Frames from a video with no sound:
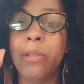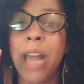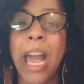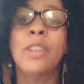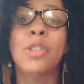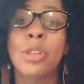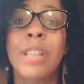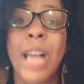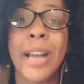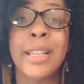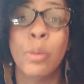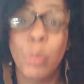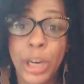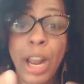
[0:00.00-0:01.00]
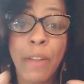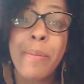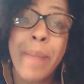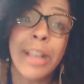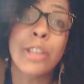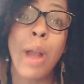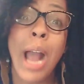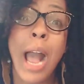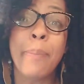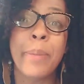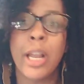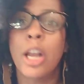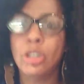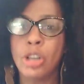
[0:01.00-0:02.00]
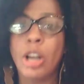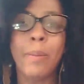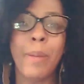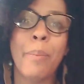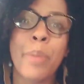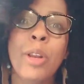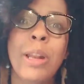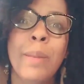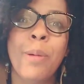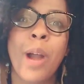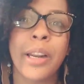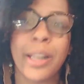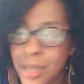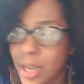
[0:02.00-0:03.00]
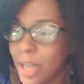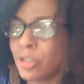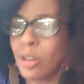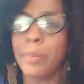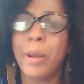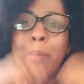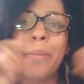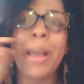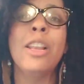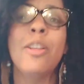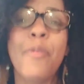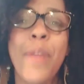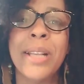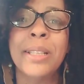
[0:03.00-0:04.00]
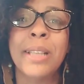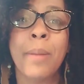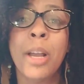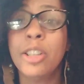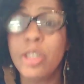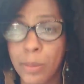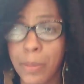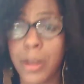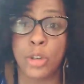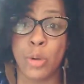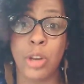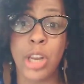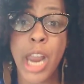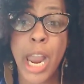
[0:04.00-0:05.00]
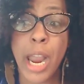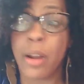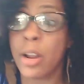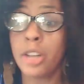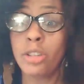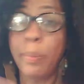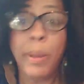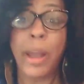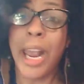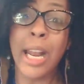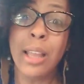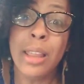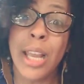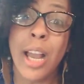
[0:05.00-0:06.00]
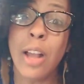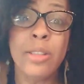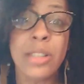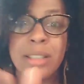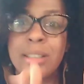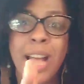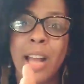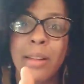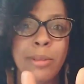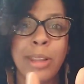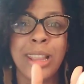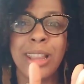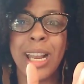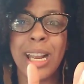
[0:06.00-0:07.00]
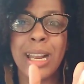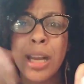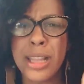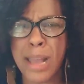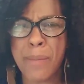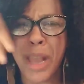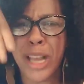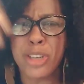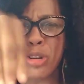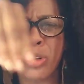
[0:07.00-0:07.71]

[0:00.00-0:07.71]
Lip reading: exercising. Whatever makes you happy. Talk about beauty products. Talk about making your face up. Talk about doing your hair. Talk about anything else that's not the thing that makes